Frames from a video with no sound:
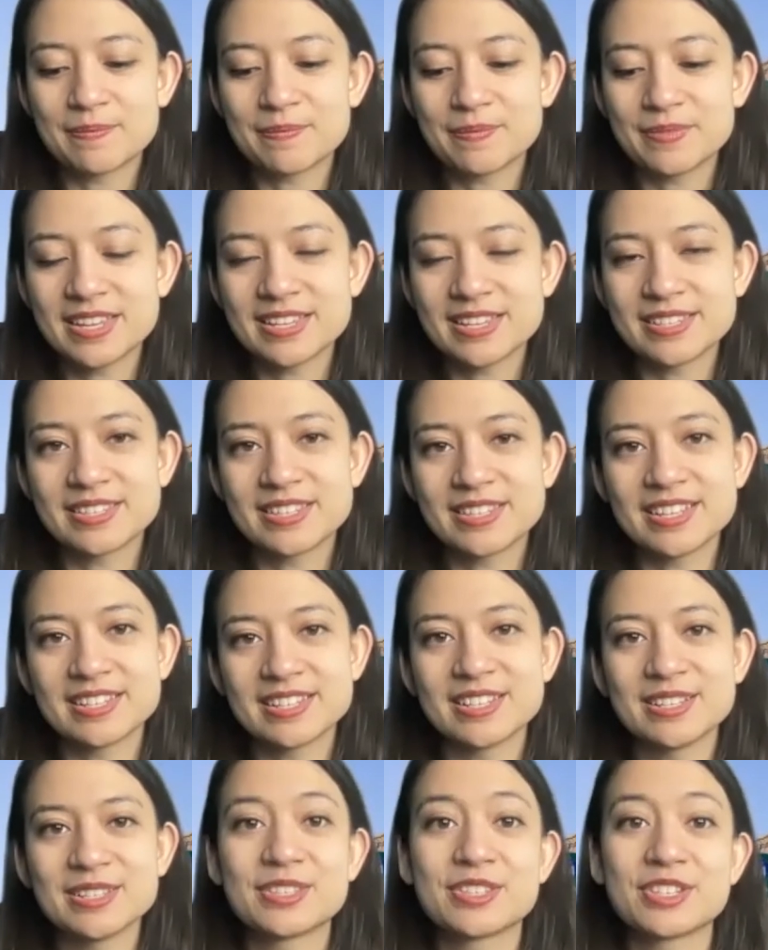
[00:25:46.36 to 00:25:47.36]

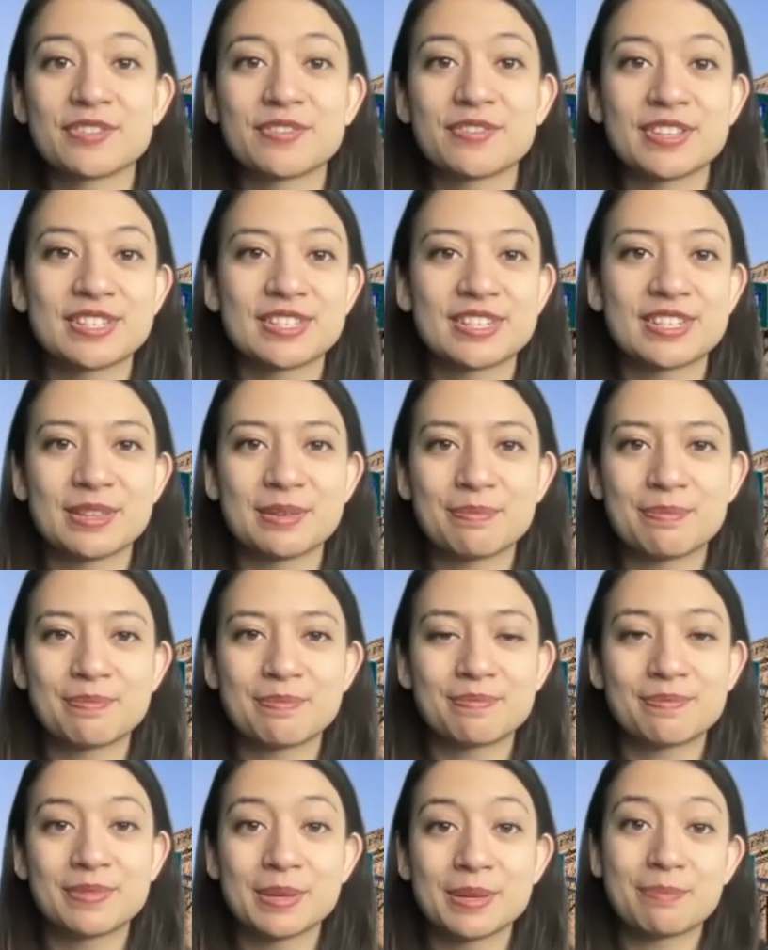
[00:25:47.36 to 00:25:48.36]
is in service to the
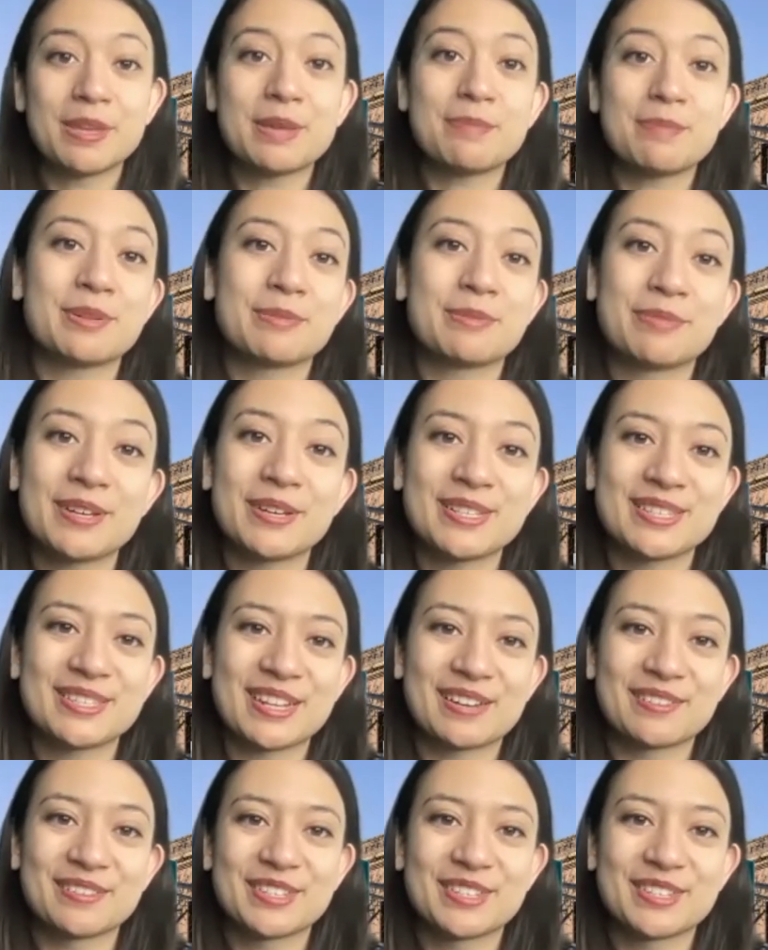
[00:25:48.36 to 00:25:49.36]
people and places
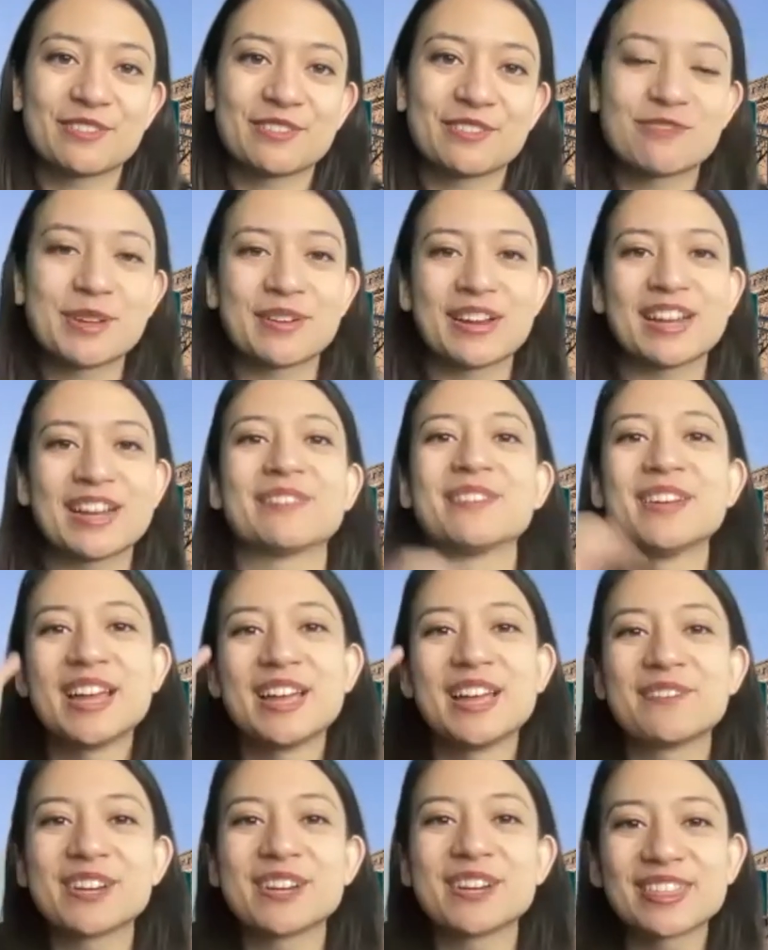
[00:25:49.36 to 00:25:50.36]
that have served me, right?
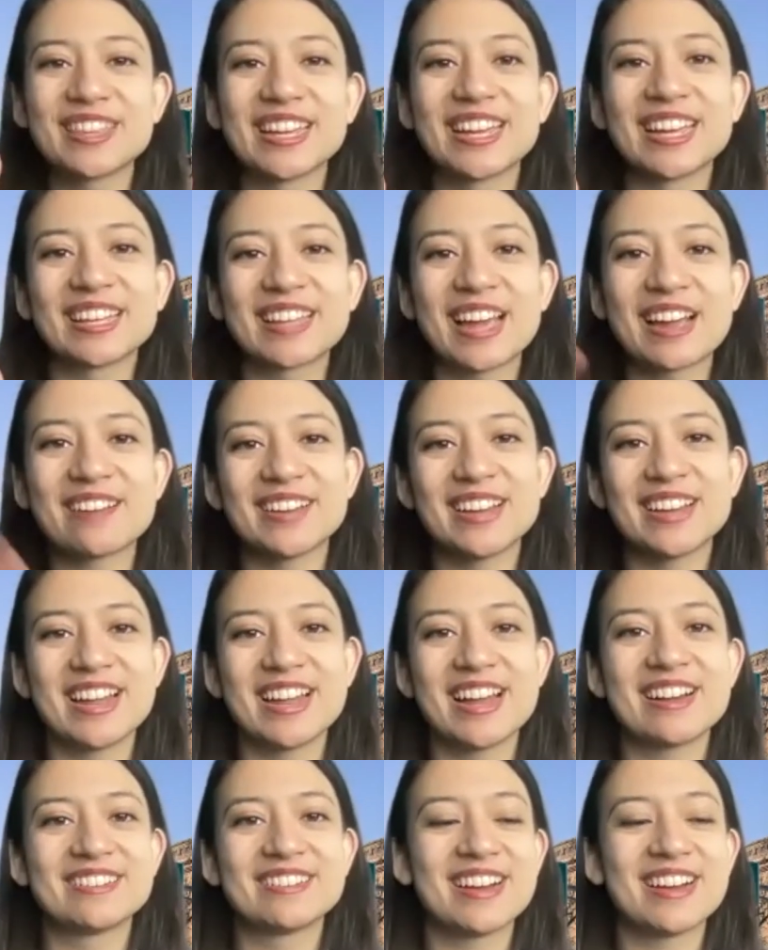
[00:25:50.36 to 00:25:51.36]
If you're thinking that right
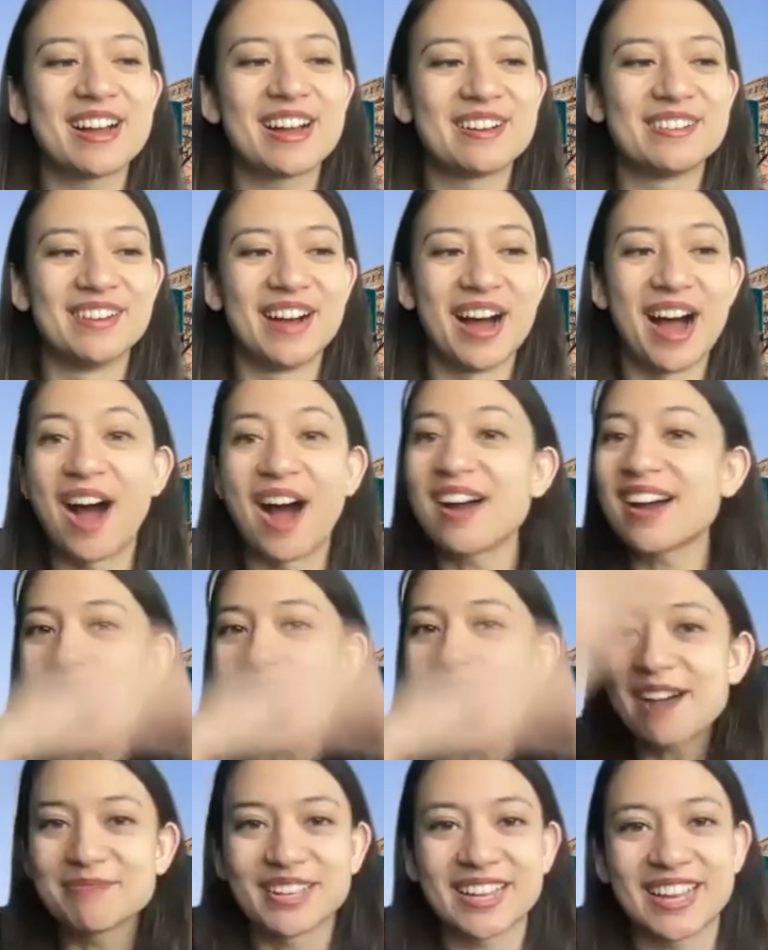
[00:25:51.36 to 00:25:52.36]
now, our
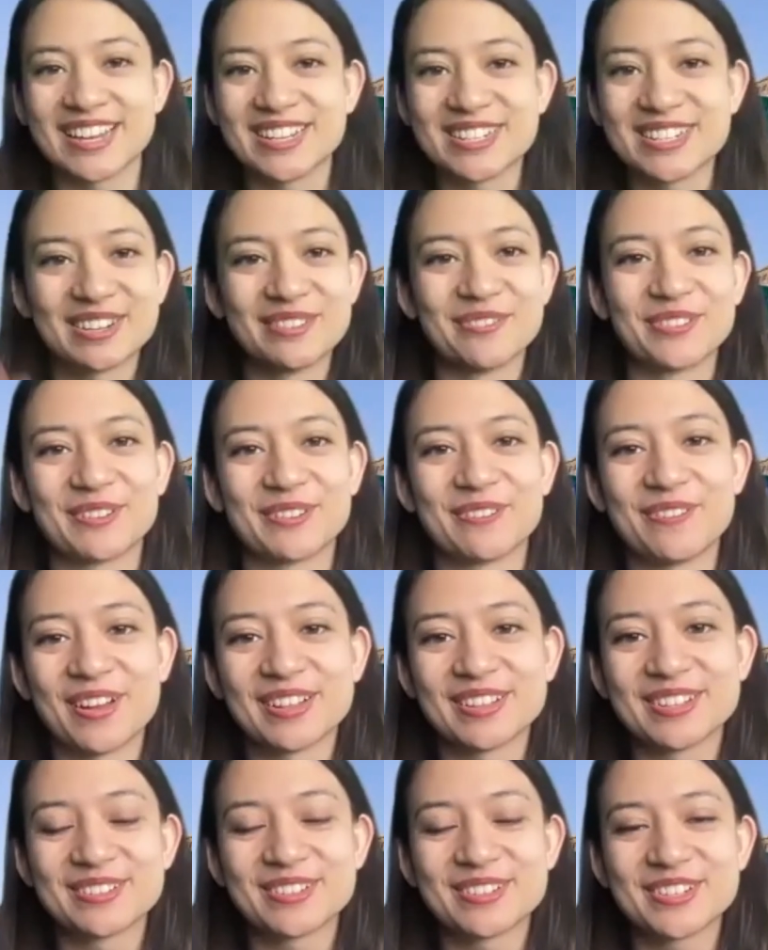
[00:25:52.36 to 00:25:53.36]
application for
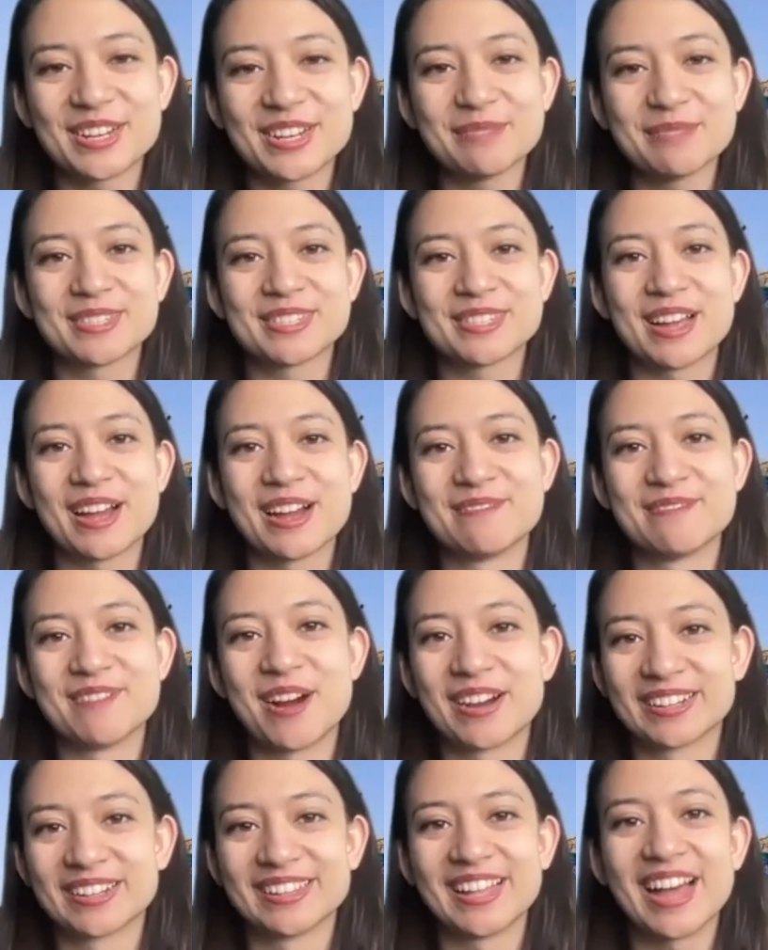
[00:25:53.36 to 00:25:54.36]
fellowships
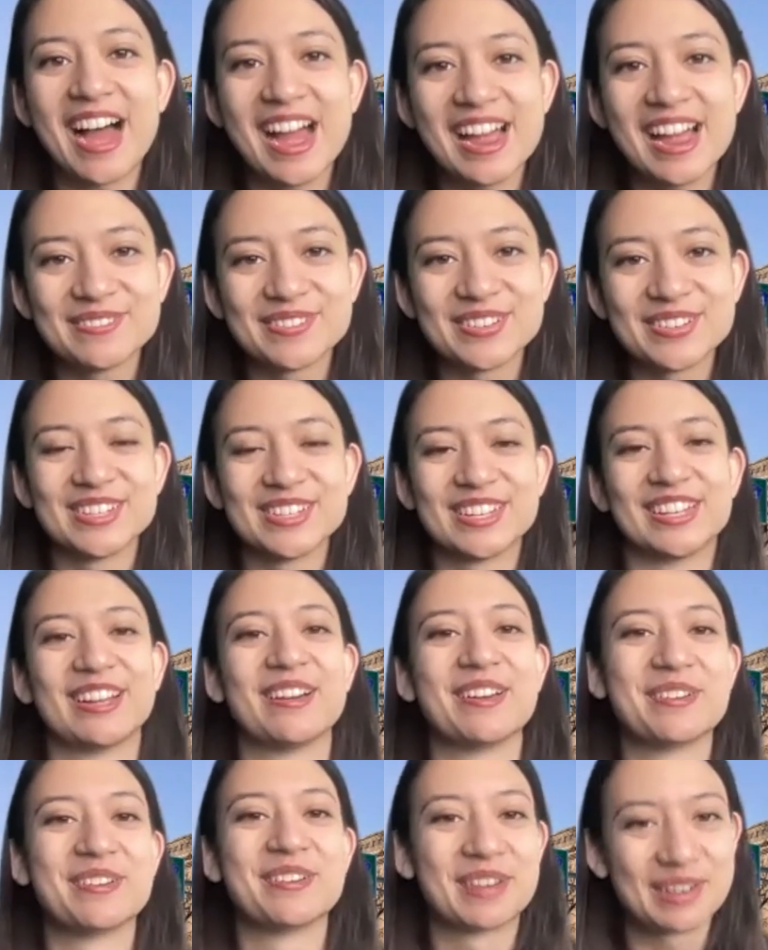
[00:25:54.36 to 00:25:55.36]
are live, and you can
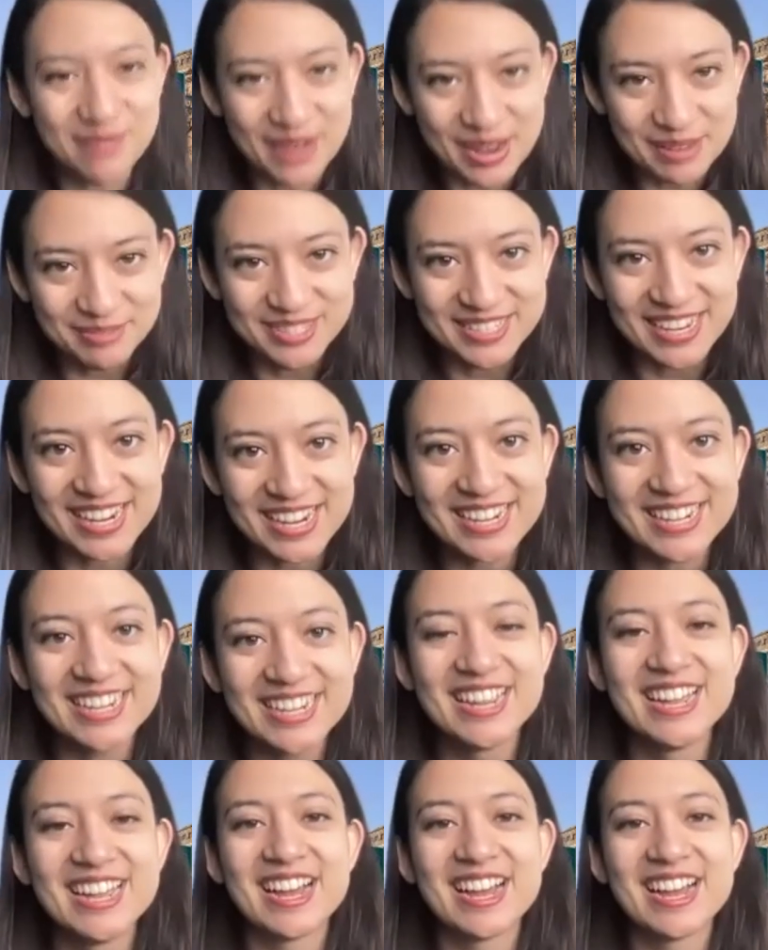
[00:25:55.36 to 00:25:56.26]
go to our website.